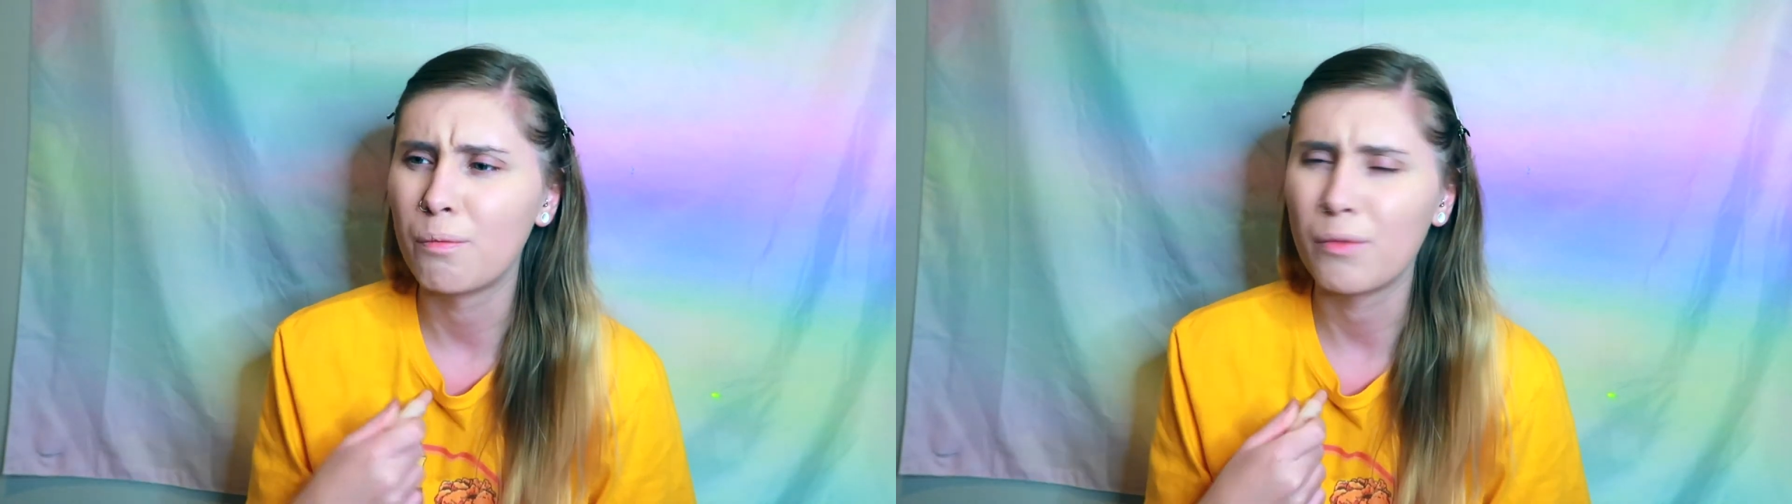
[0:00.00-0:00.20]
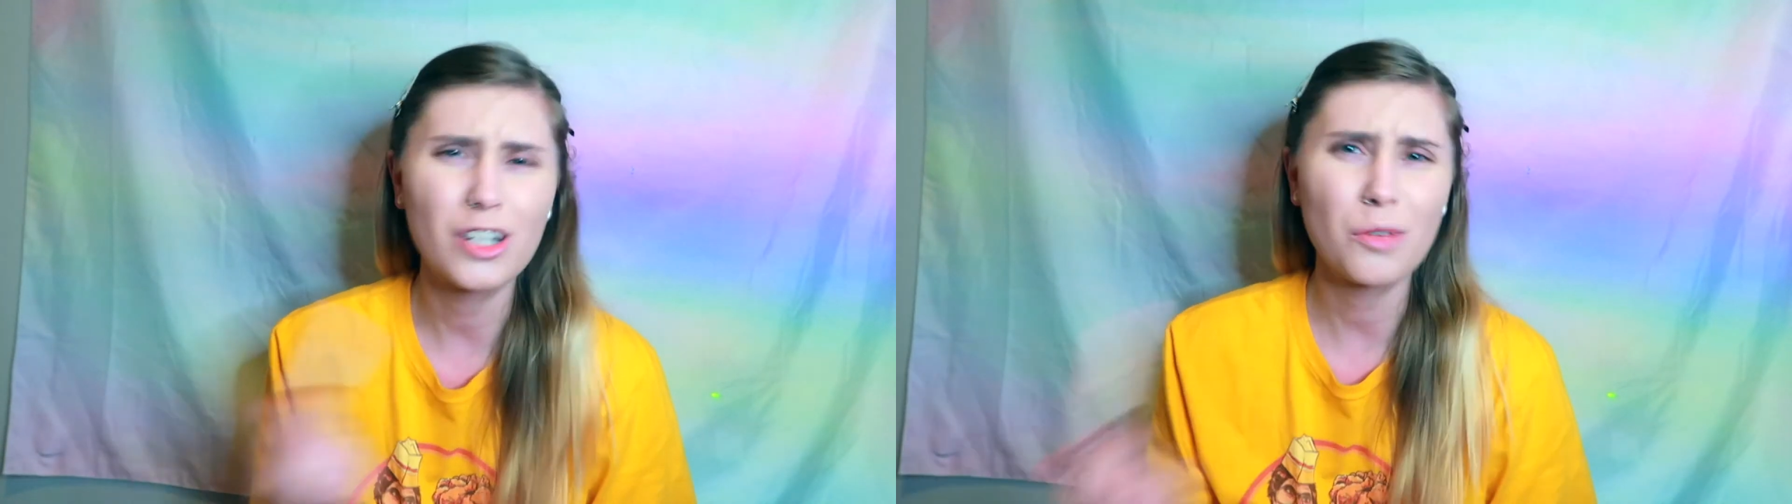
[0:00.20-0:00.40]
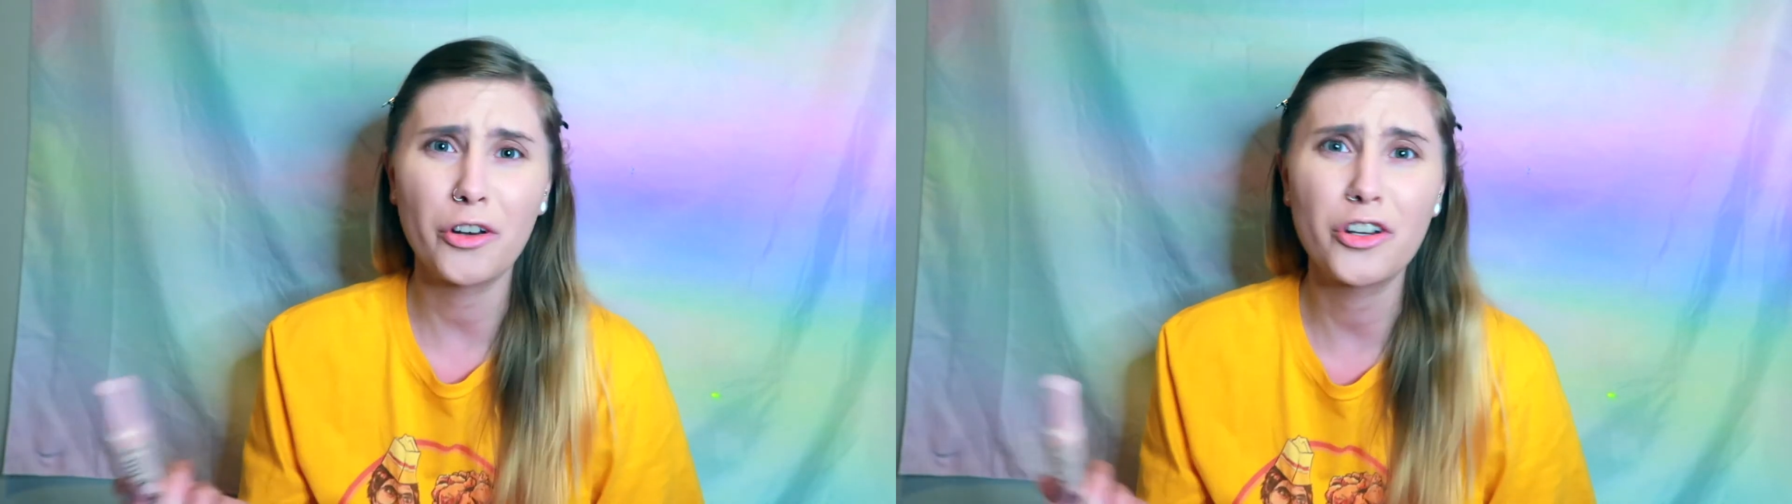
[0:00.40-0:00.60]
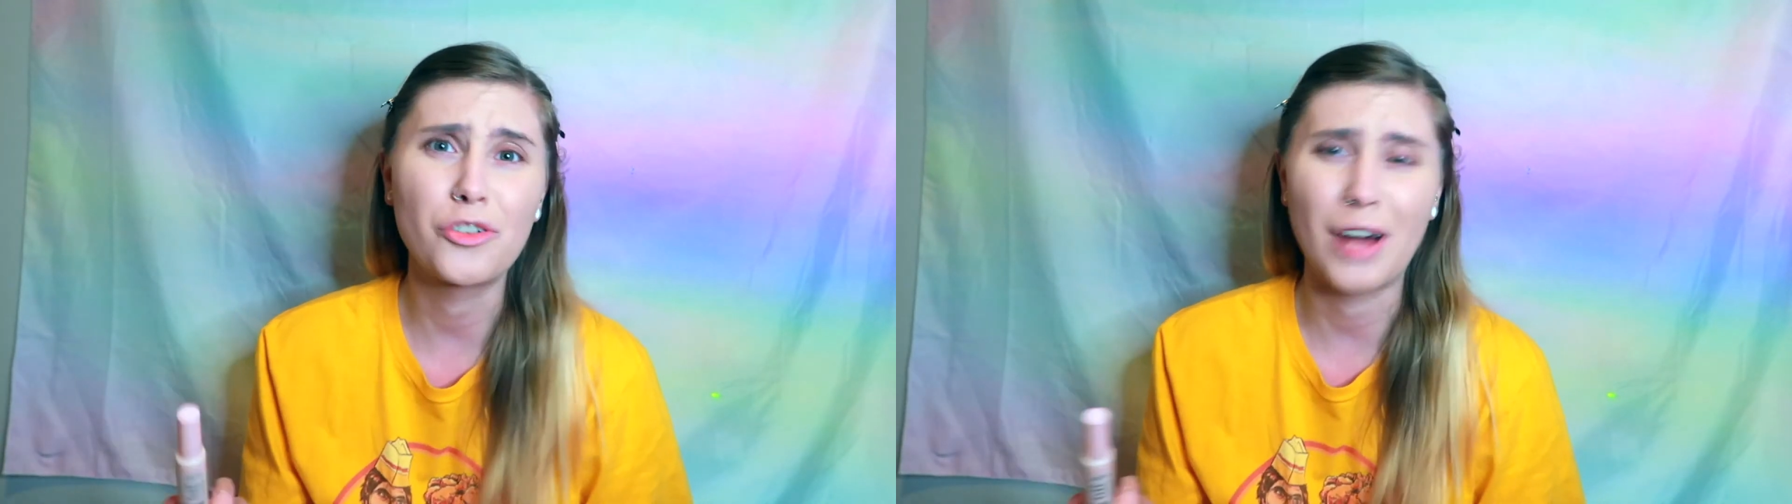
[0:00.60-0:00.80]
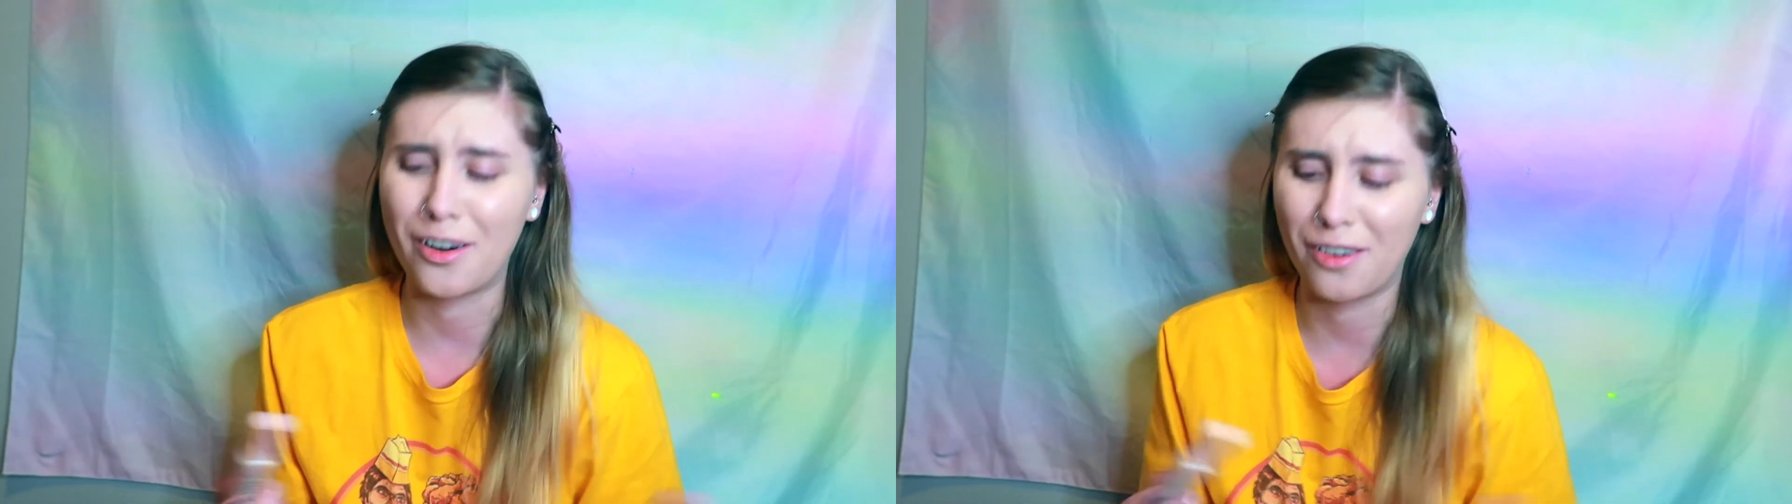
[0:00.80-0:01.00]
me just watching
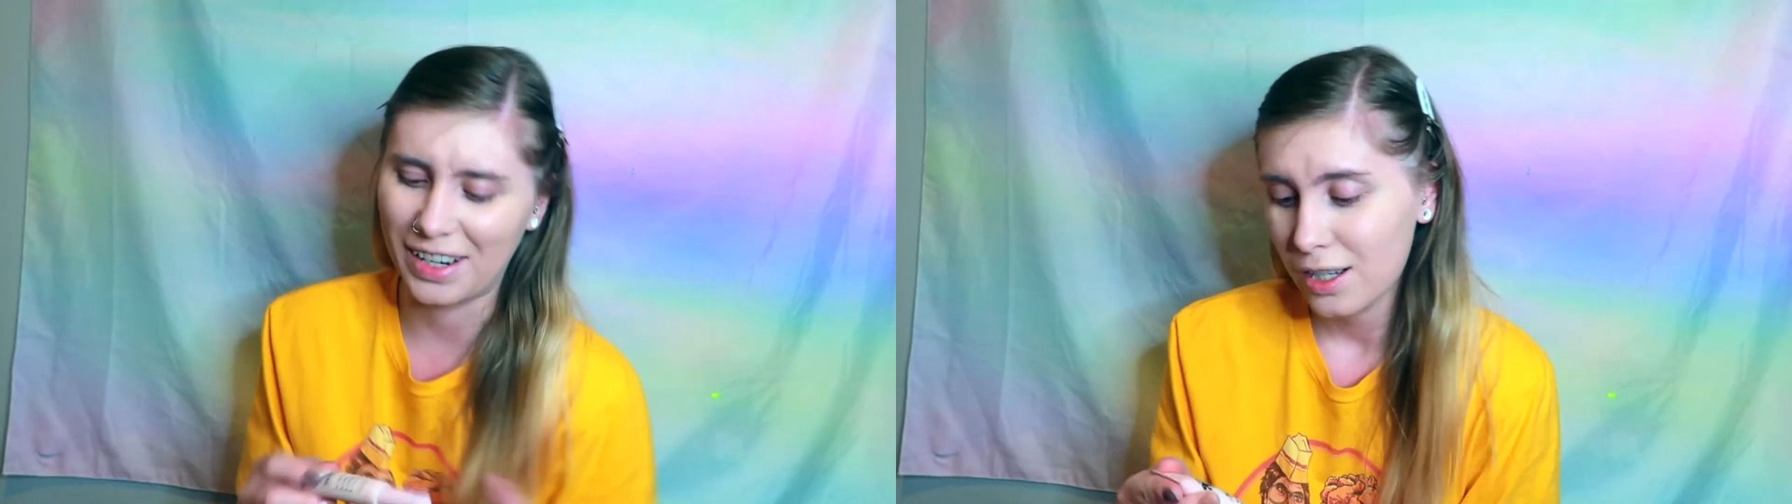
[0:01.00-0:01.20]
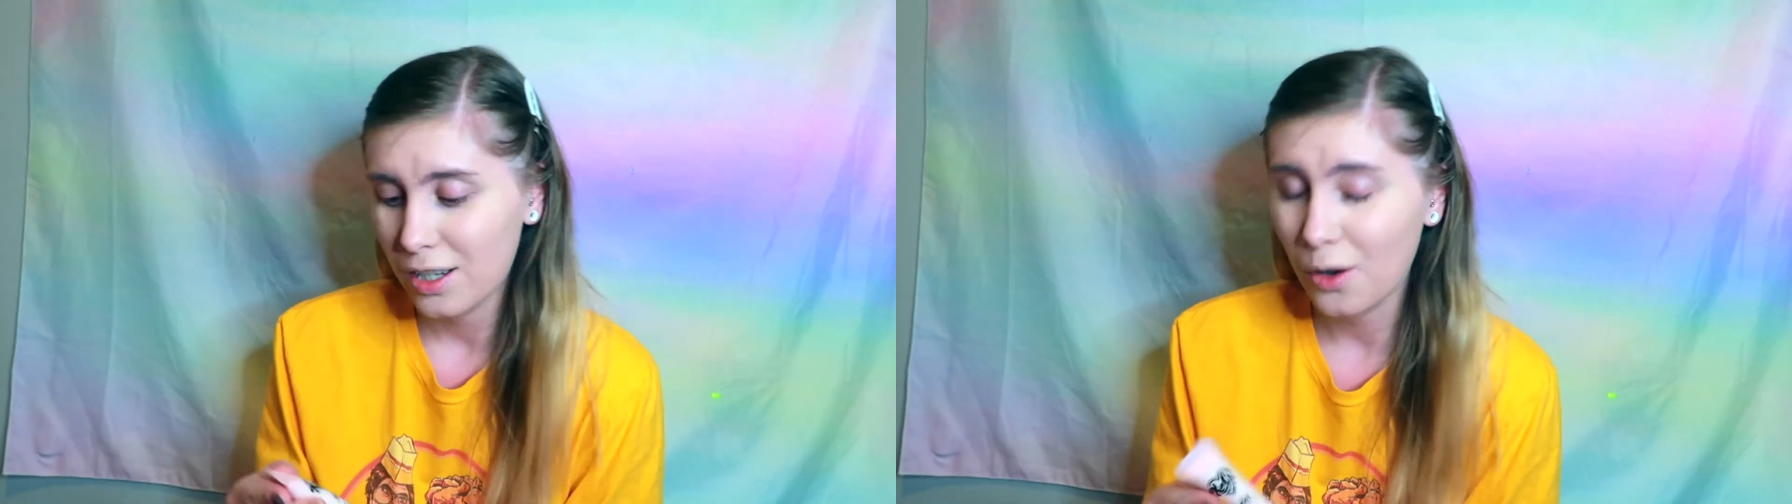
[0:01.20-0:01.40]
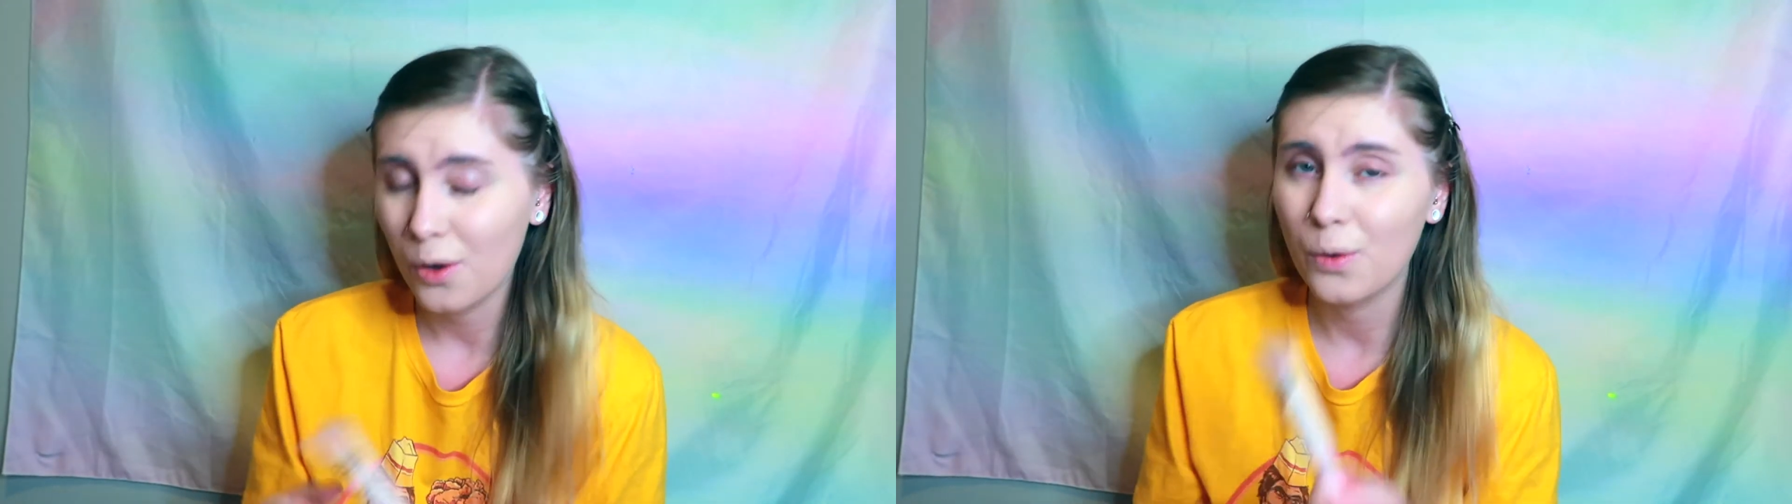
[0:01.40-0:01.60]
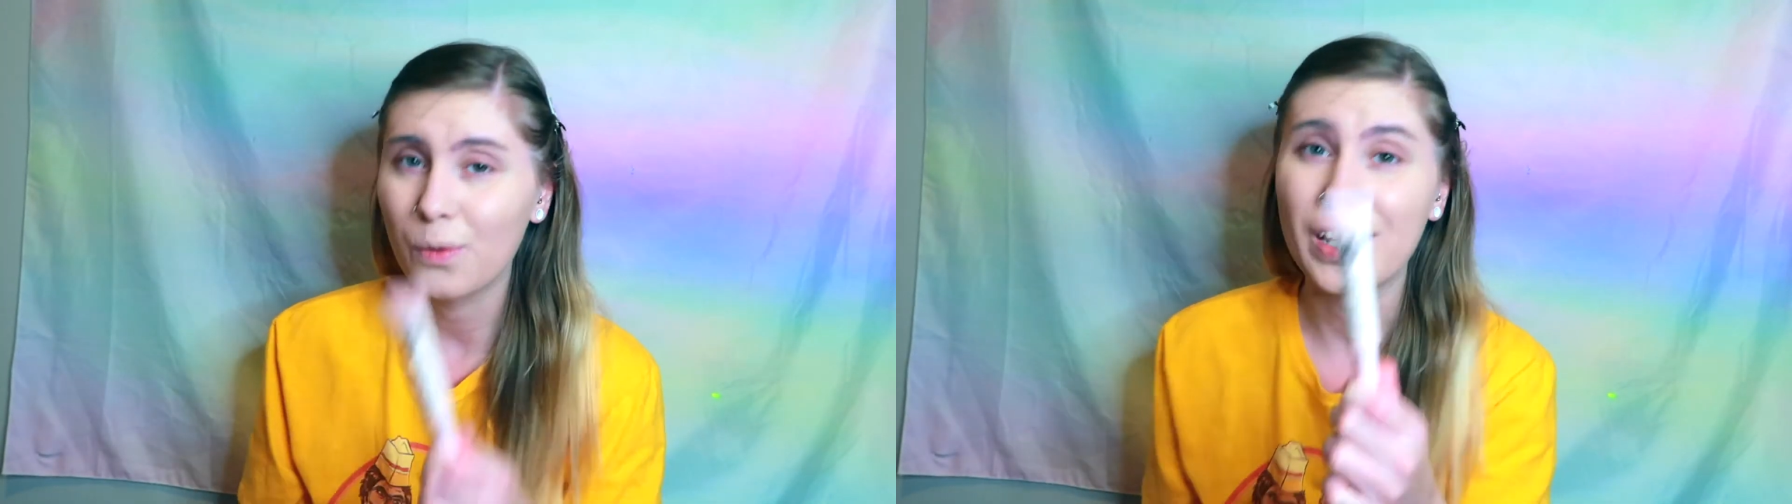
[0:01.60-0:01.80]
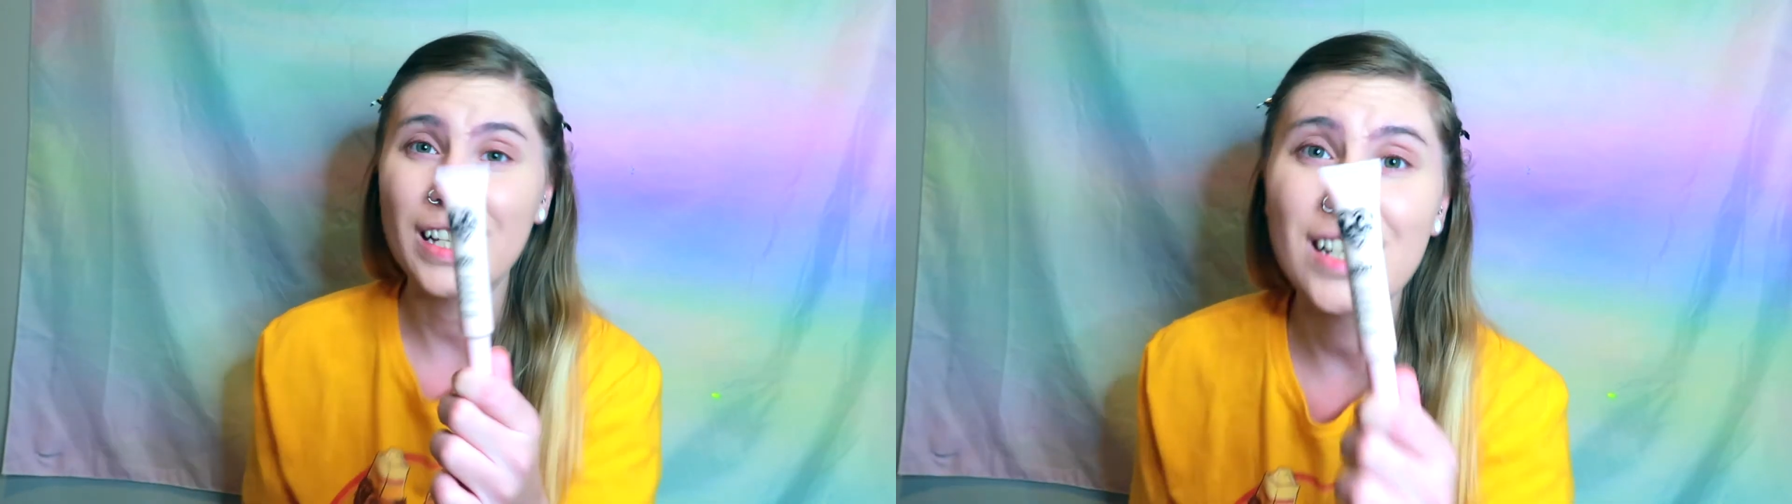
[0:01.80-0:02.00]
Drag Race. So this is